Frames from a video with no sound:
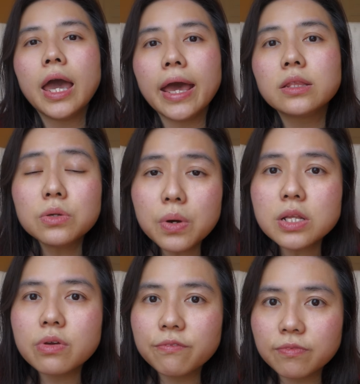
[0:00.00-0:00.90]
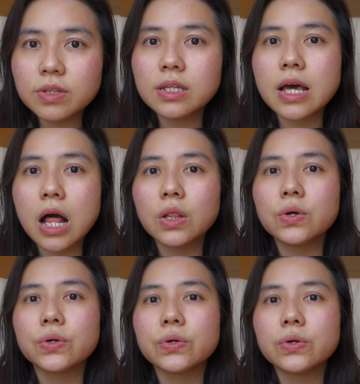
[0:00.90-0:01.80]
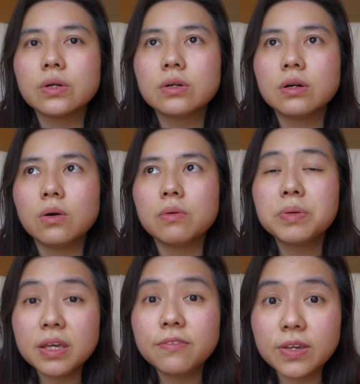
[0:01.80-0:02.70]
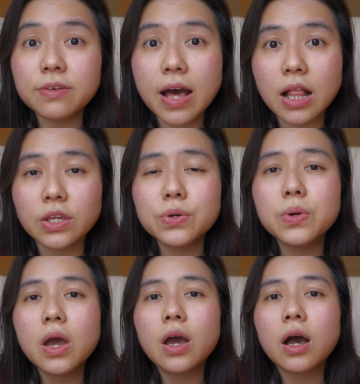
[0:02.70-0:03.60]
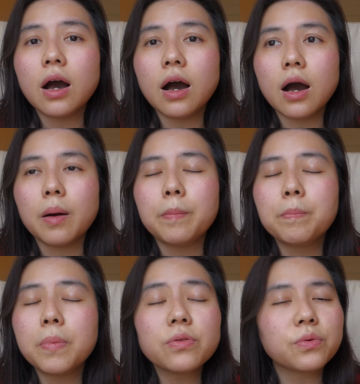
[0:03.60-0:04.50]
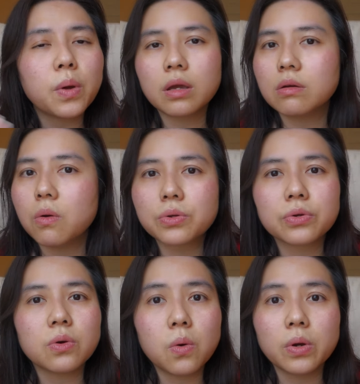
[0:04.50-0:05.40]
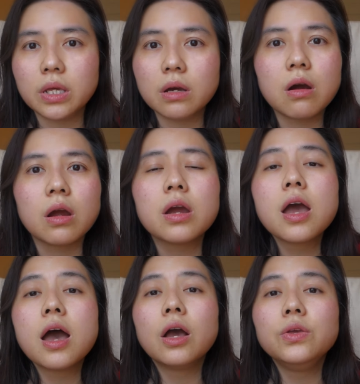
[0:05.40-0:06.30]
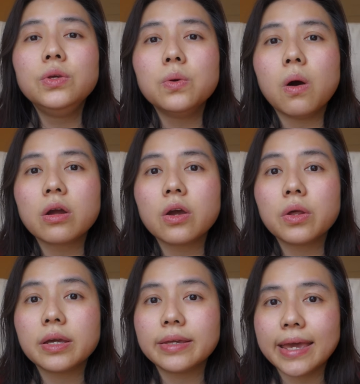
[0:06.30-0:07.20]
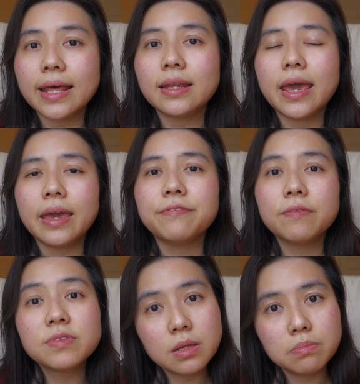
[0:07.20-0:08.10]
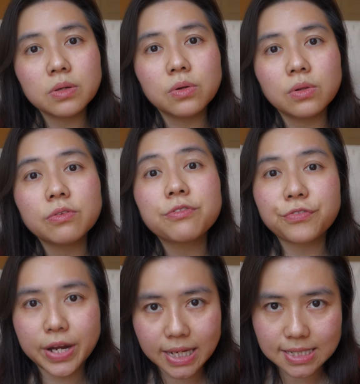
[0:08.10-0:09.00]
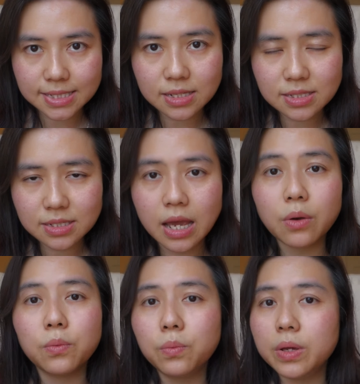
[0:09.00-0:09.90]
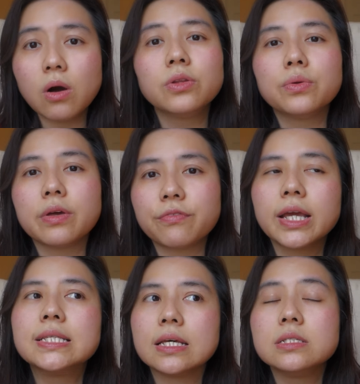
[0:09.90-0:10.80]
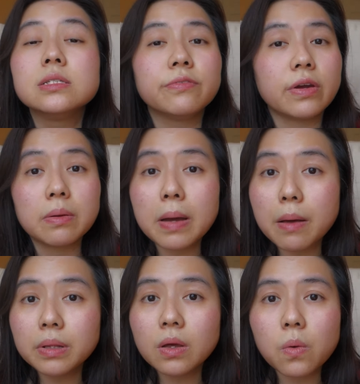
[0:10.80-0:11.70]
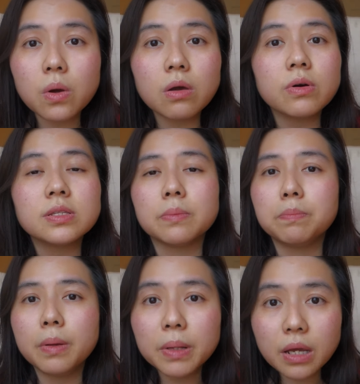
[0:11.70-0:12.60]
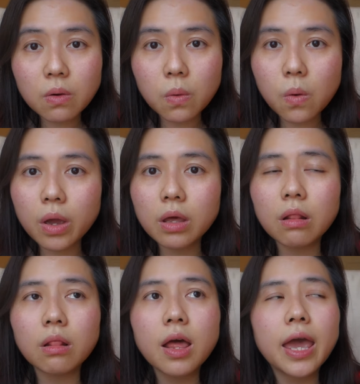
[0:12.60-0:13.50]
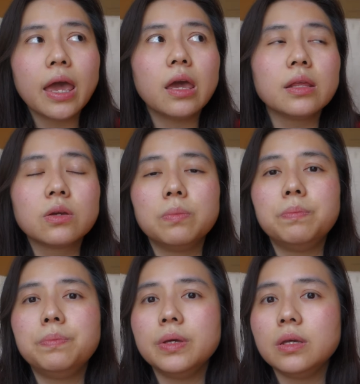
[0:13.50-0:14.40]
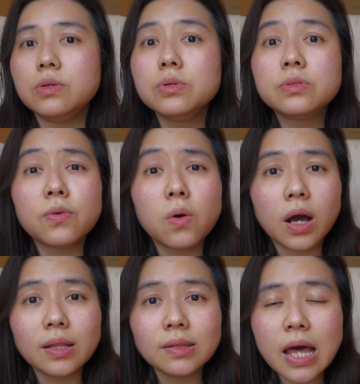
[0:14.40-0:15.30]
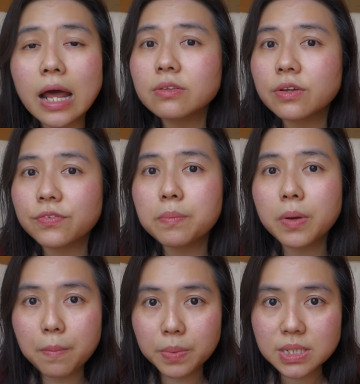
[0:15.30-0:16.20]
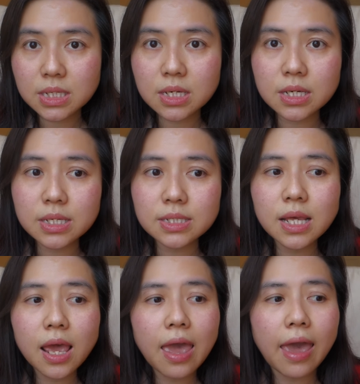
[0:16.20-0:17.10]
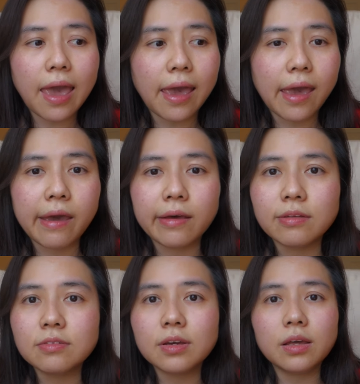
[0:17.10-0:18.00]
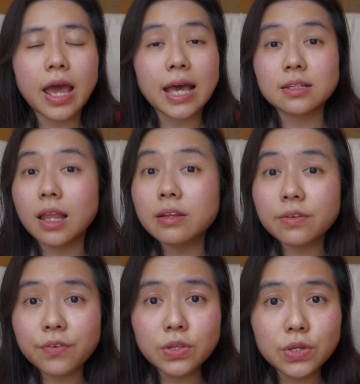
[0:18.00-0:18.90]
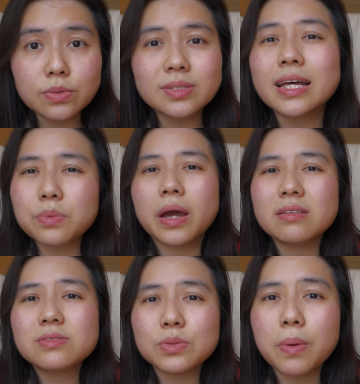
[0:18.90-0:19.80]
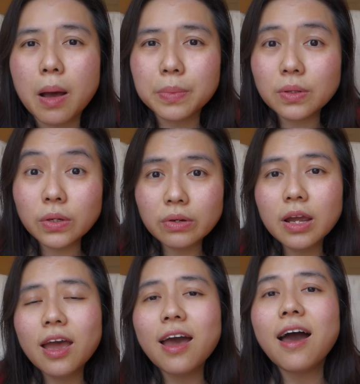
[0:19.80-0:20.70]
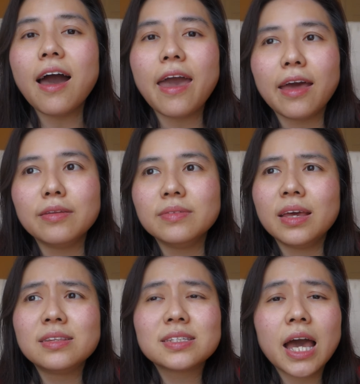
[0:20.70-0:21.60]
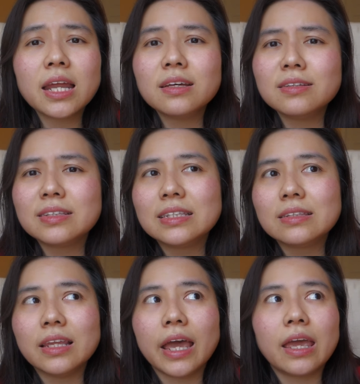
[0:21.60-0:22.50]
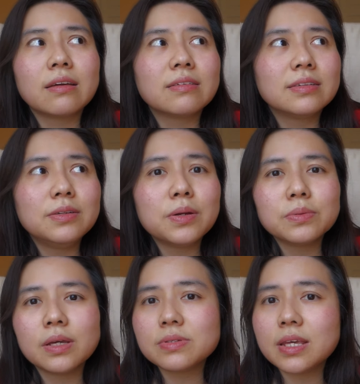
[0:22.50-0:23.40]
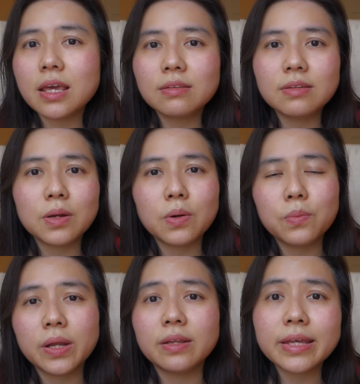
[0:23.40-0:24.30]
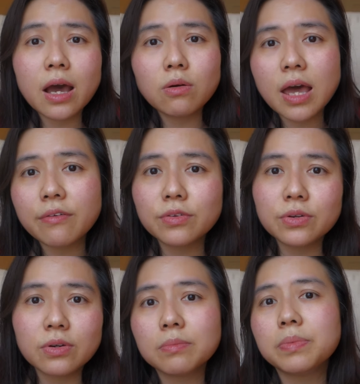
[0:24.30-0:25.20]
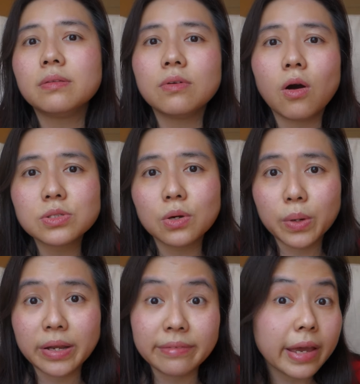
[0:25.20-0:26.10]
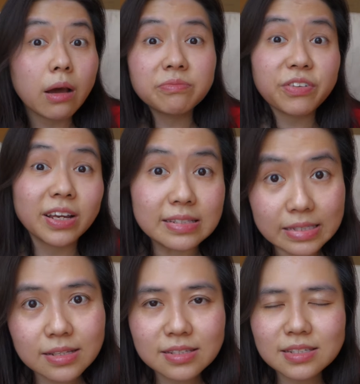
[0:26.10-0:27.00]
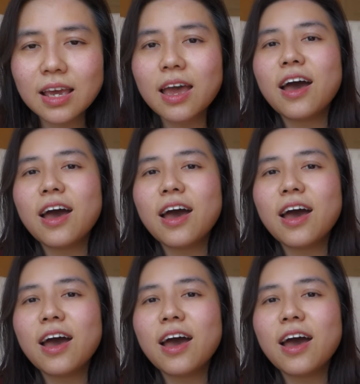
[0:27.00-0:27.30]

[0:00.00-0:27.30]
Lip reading: At $250 or PV value, both quick order or ER, you are gonna get a 15 ml frankincense. Now, we all know that frankincense is a very popular oil. It's a biblical oil. It could be used for a lot of different purposes, and it has a lot of different use. That's why it's so popular. And it's kind of like, they were saying, when in doubt, lavender, but also when in doubt, frankincense.